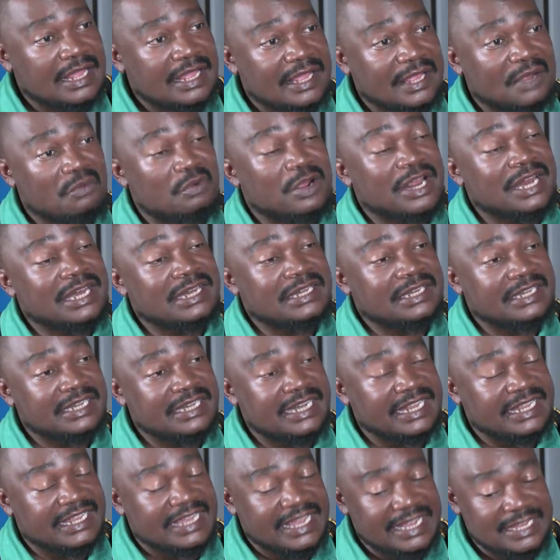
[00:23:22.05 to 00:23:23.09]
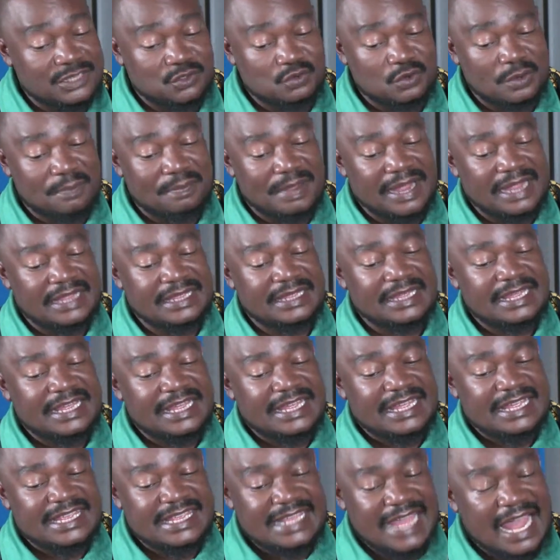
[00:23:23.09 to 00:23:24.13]
when in the case whereby
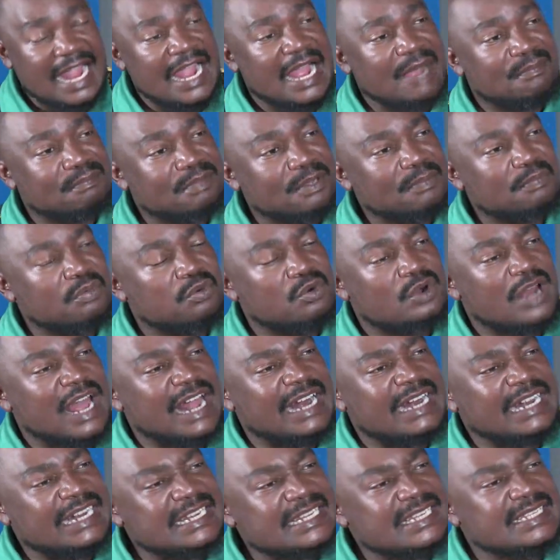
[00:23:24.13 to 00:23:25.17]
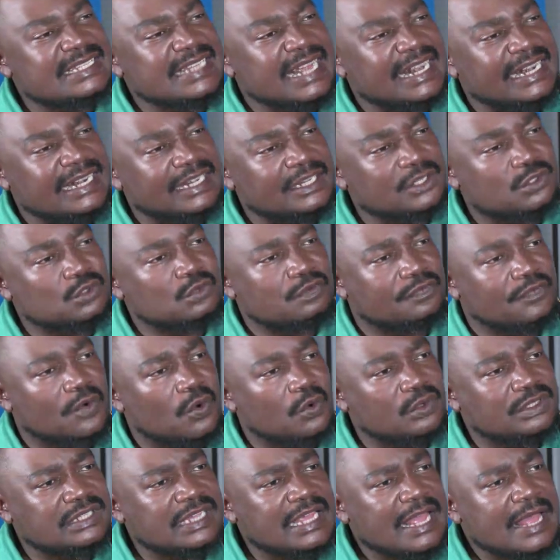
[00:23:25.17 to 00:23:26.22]
younger people are registering to
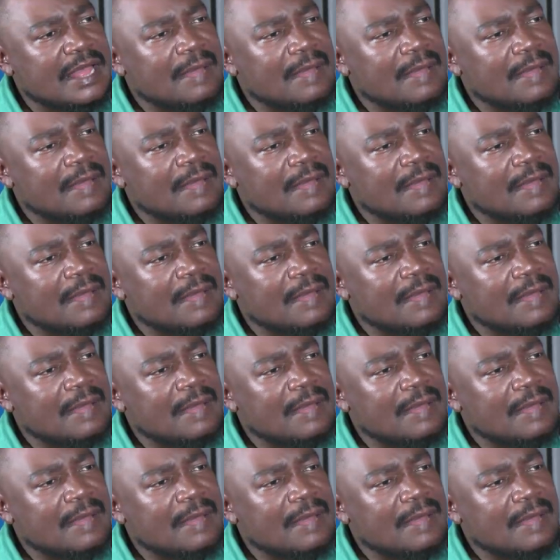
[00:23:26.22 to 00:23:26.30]
vote.